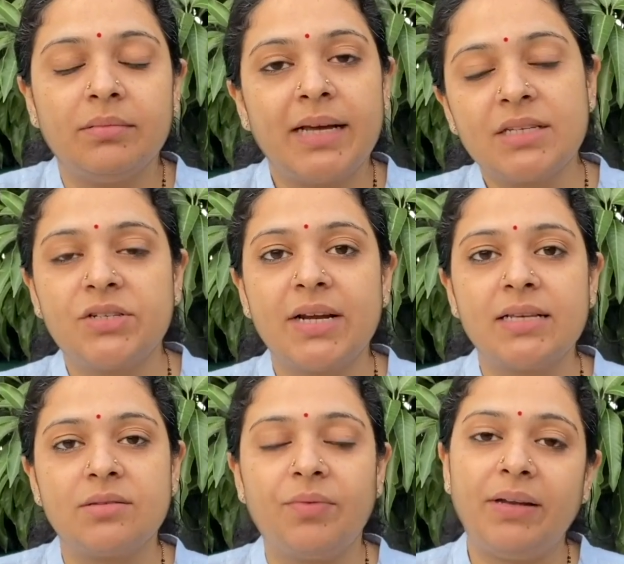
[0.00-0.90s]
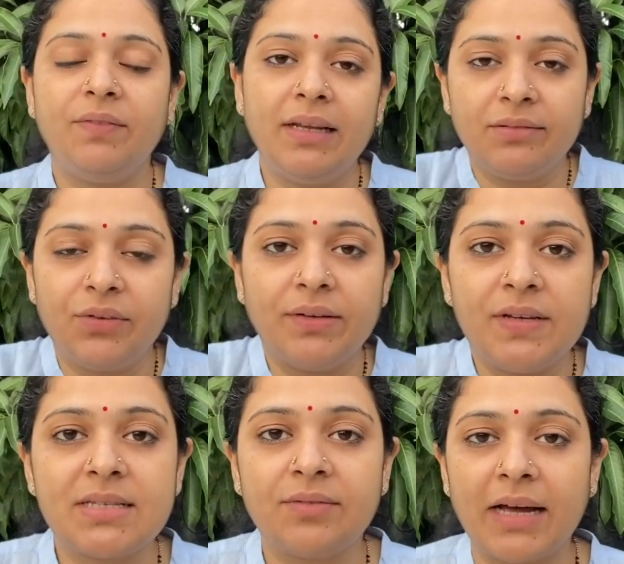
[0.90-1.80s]
their stress, when we
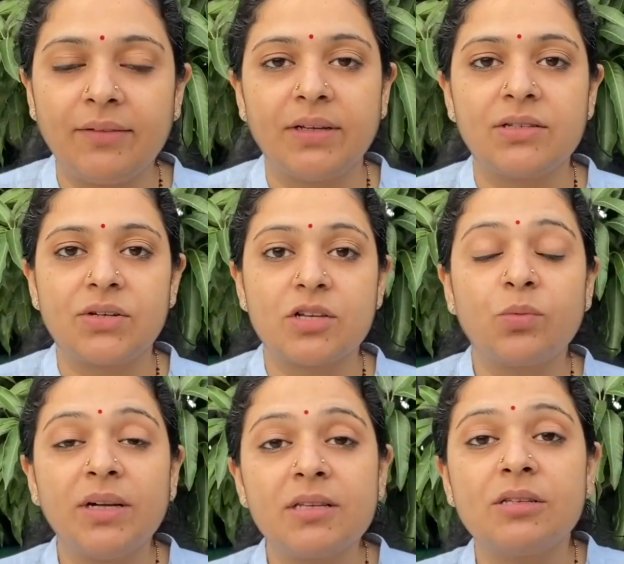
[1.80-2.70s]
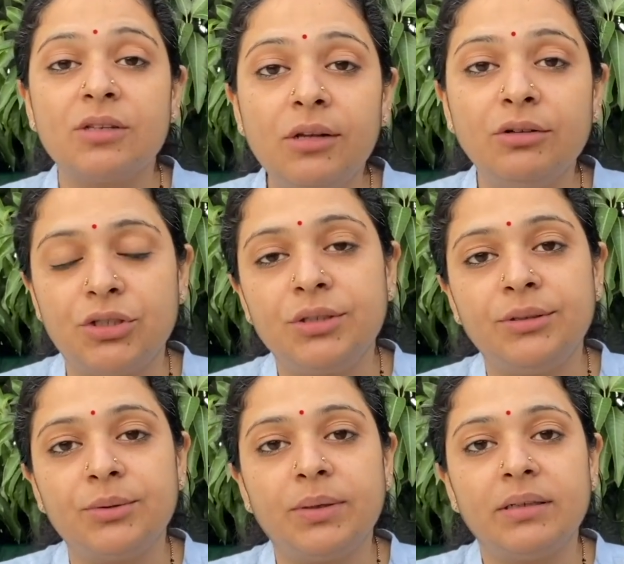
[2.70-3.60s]
survive their stress, what is the solution
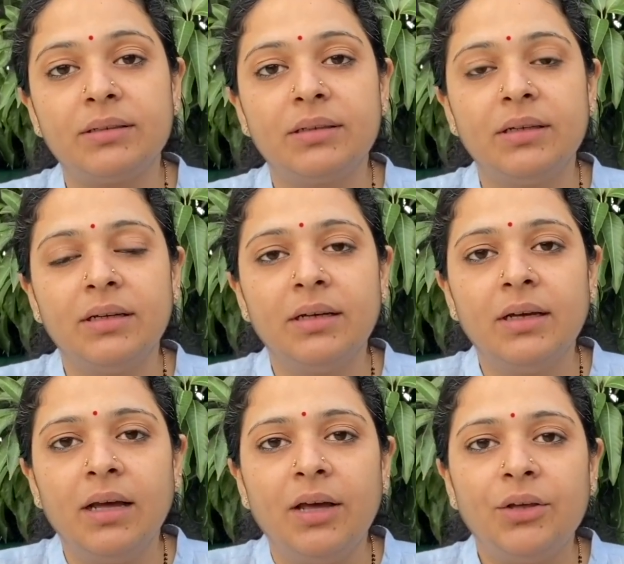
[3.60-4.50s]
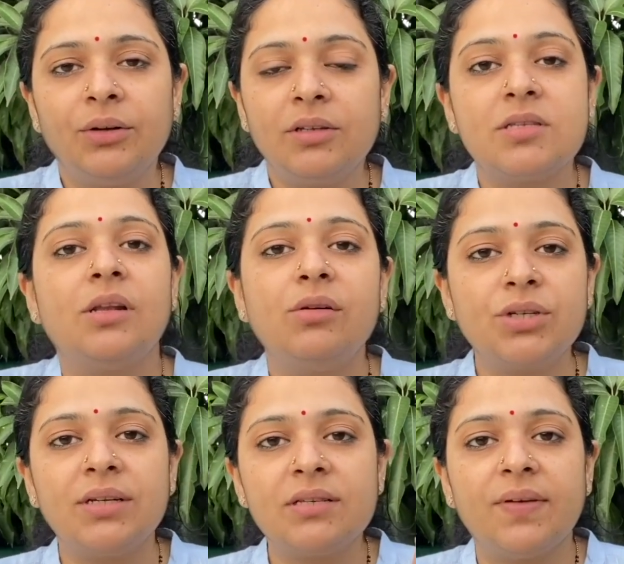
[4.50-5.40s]
to it? The
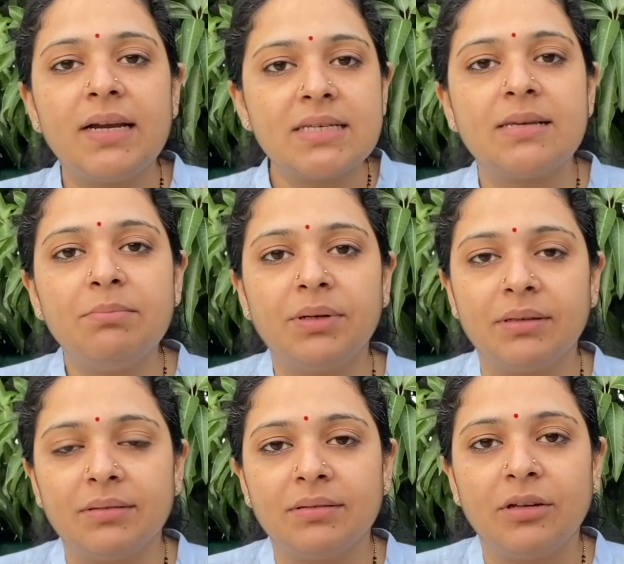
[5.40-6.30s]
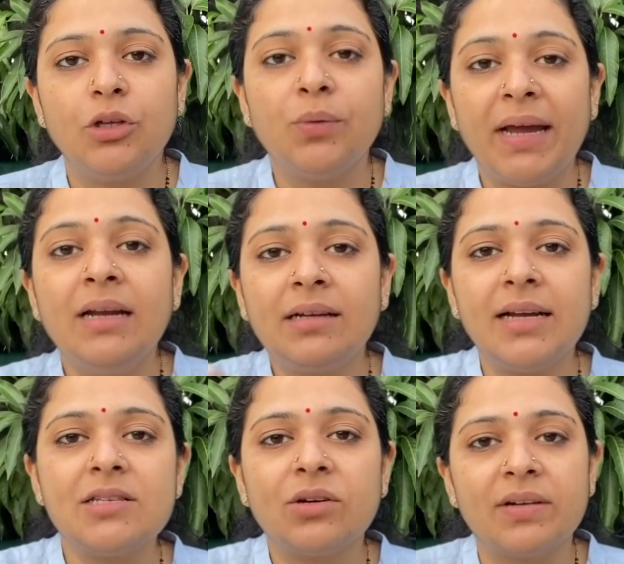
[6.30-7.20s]
solution is very simple. You
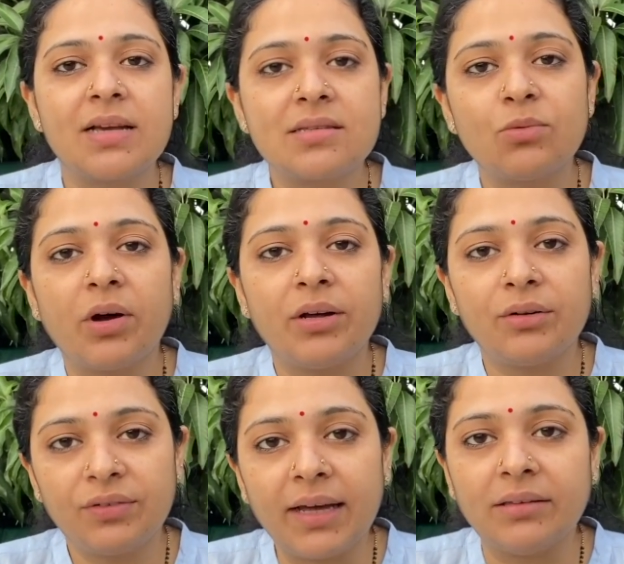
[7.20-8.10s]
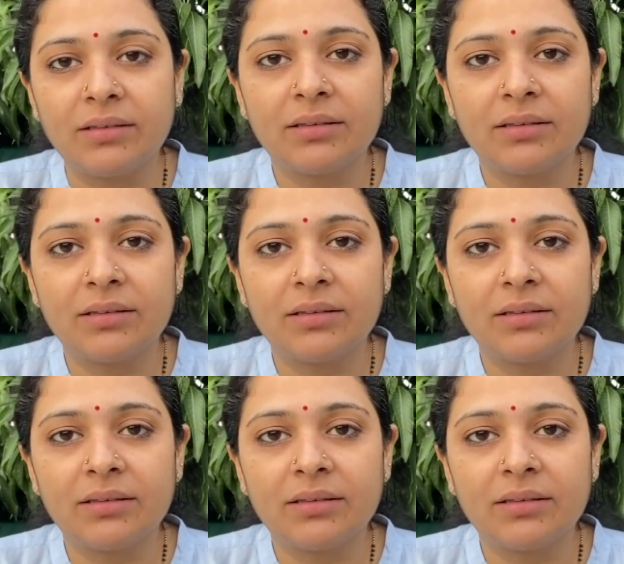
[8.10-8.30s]
increase your reservoir of health.